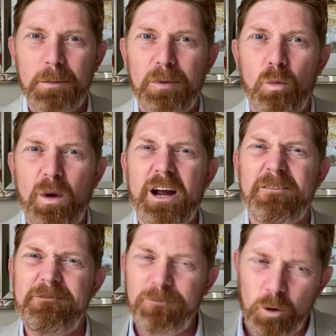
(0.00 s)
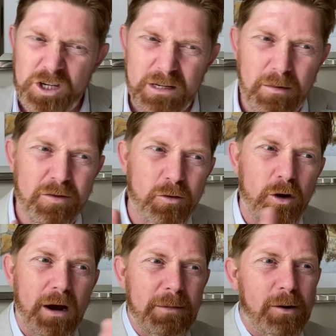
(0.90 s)
But we are forcing them through
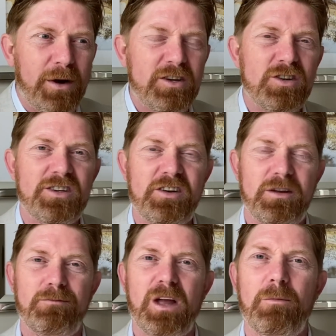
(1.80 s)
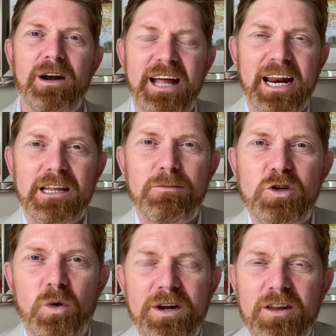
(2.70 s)
our immigration system and we're letting them
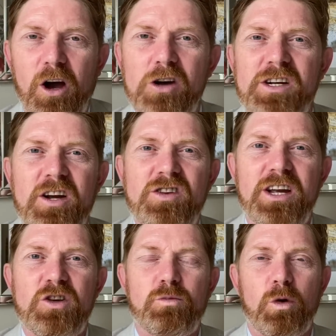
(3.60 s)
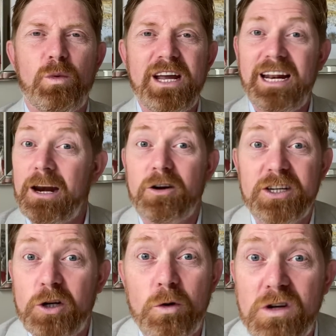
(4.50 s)
join the housing estates where we let our
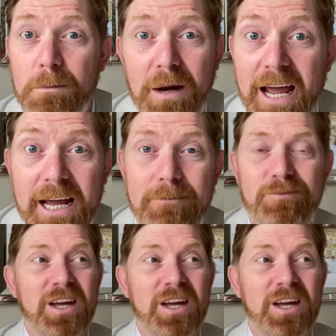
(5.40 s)
children play.